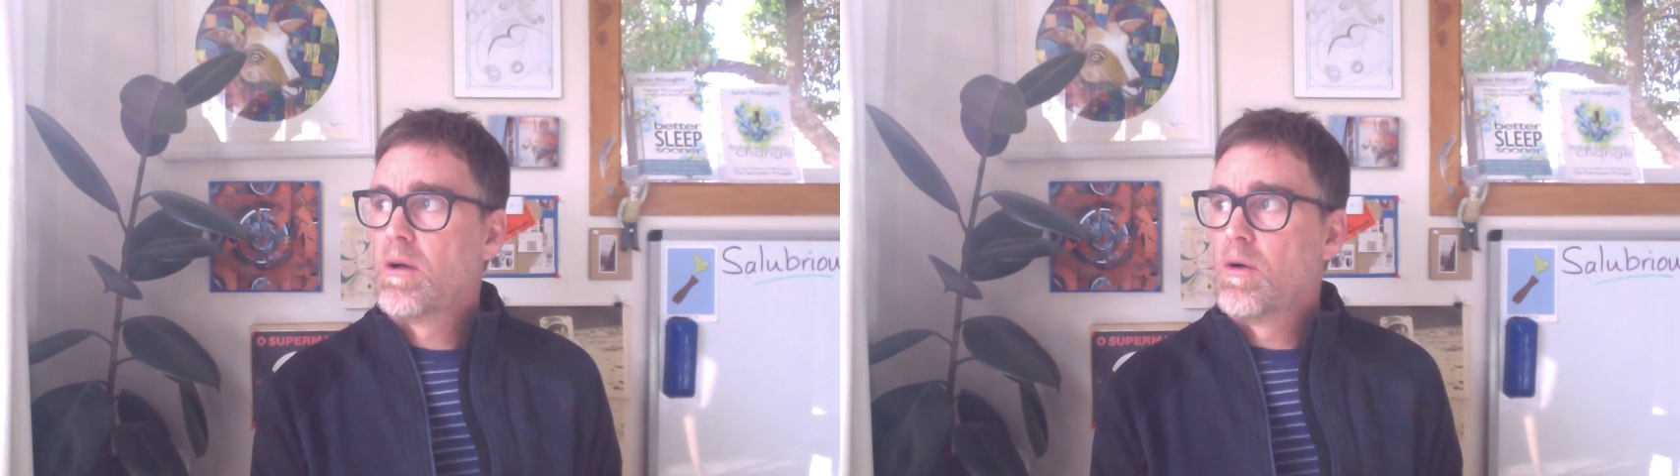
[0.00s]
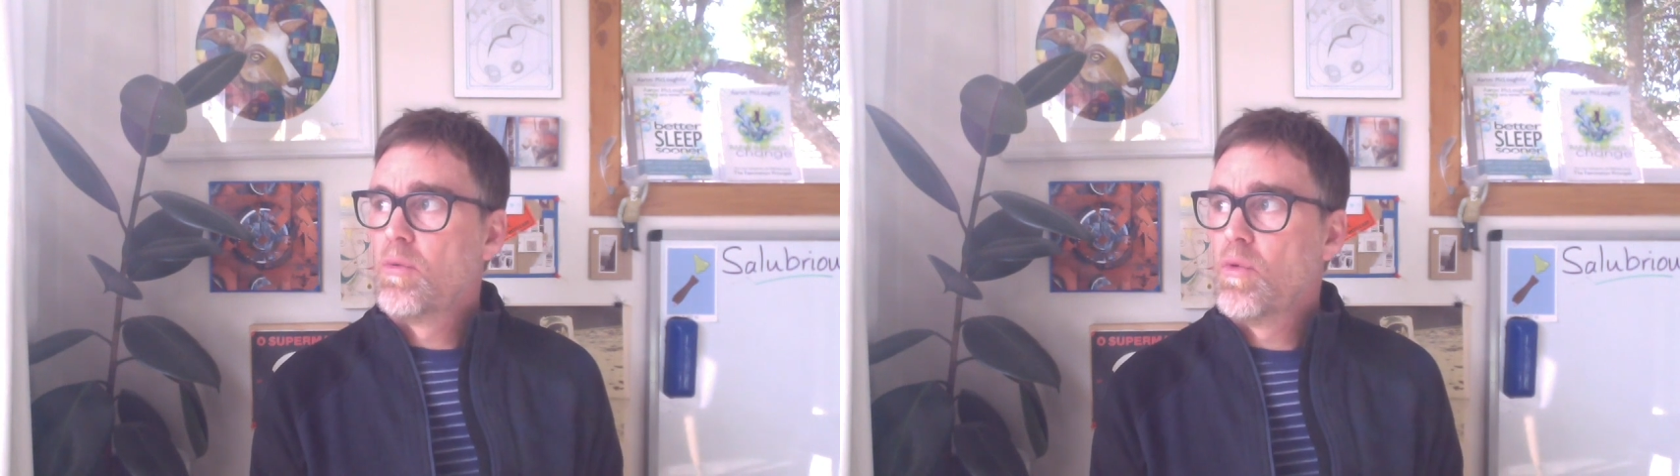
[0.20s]

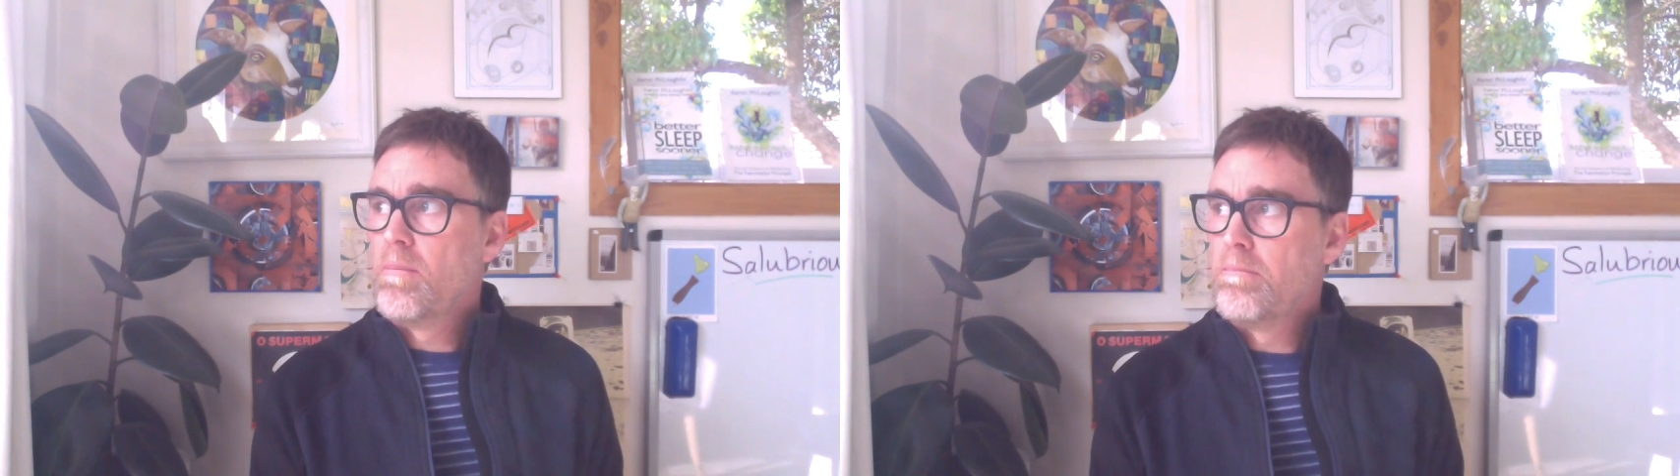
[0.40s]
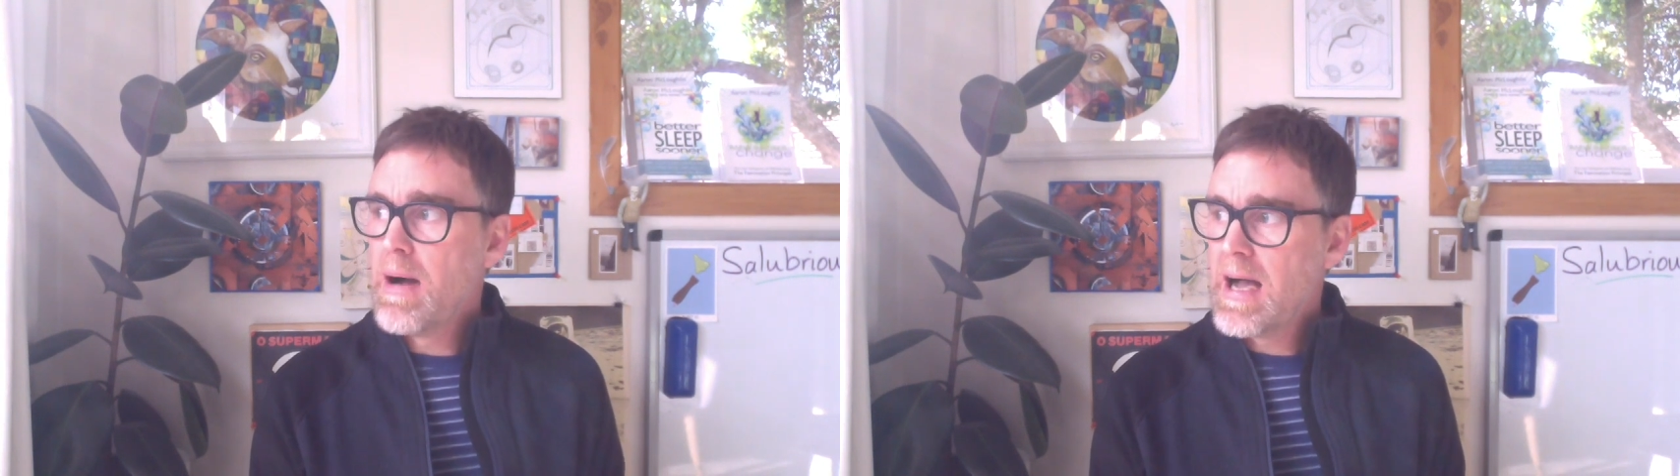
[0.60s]

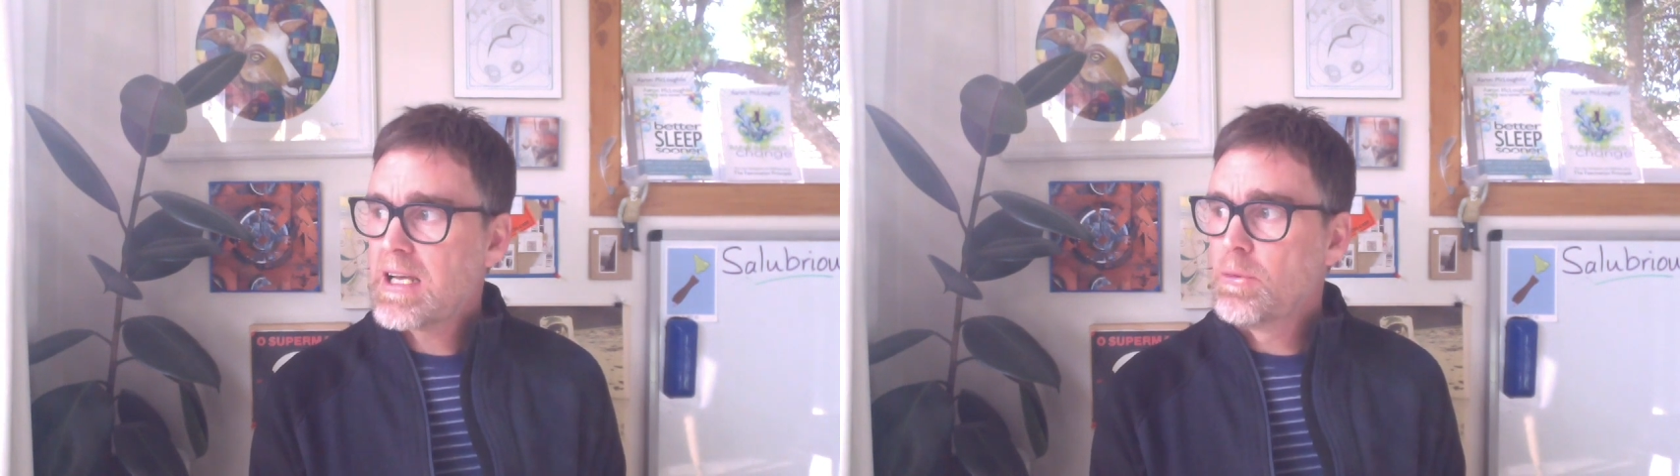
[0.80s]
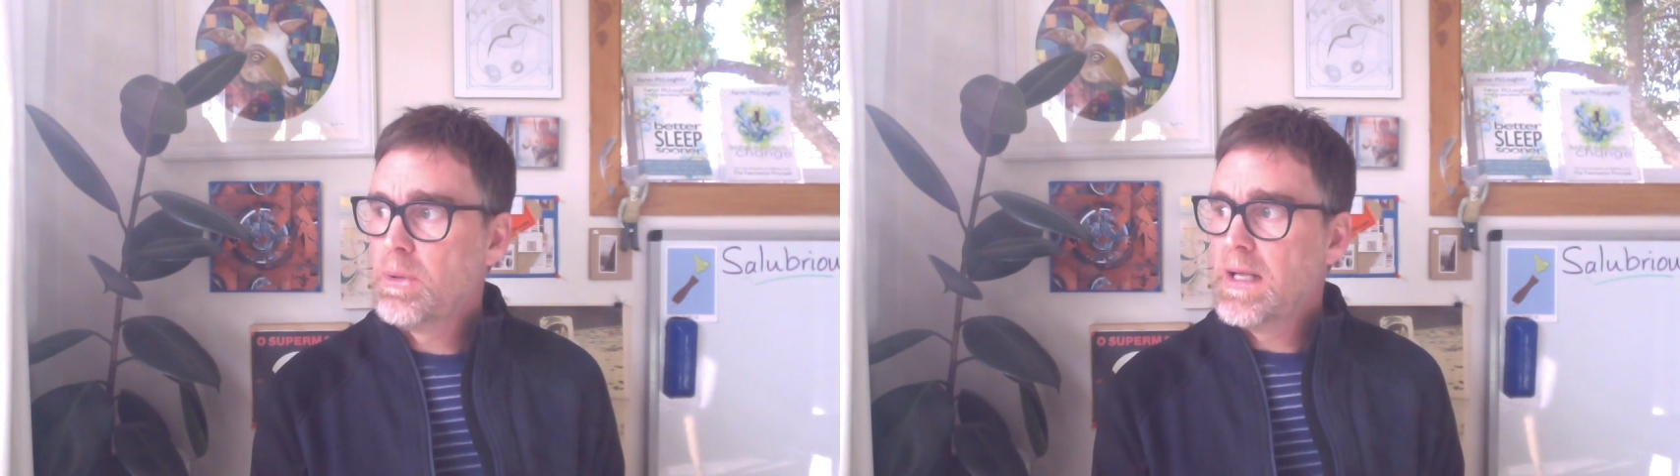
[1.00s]

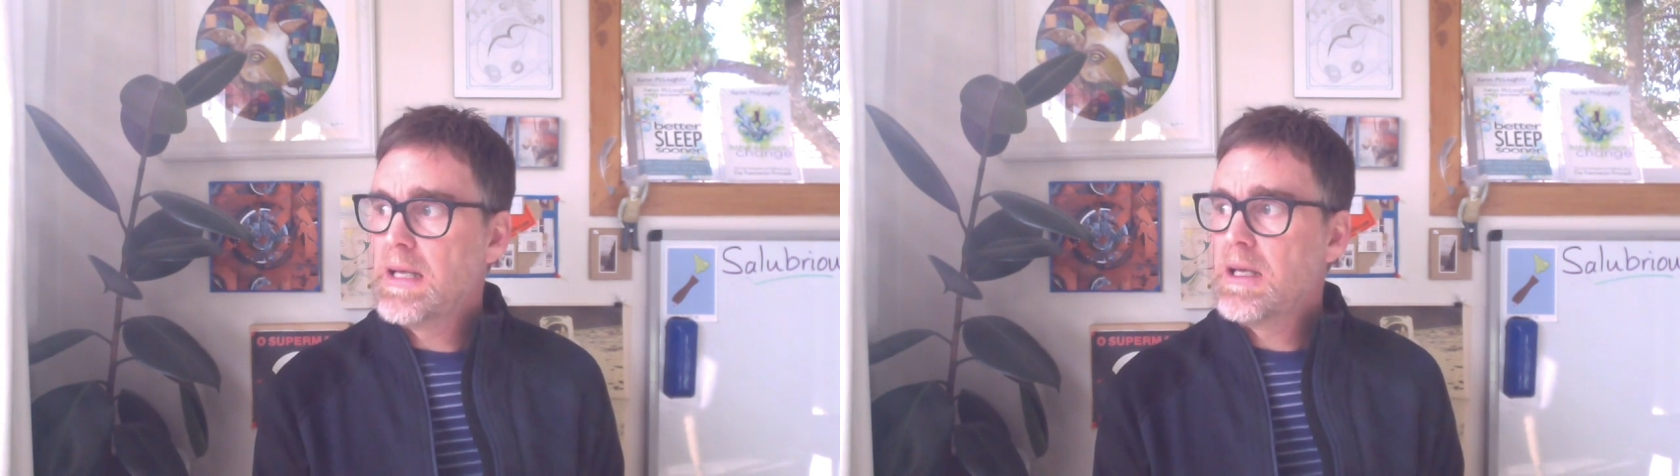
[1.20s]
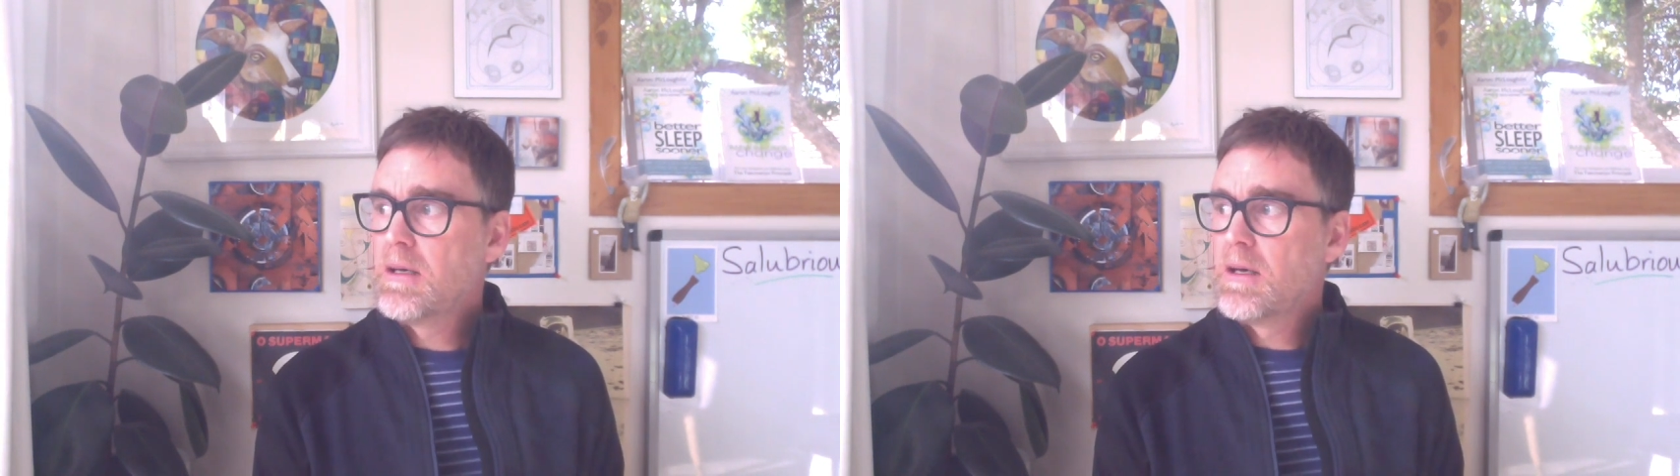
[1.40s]
remarkably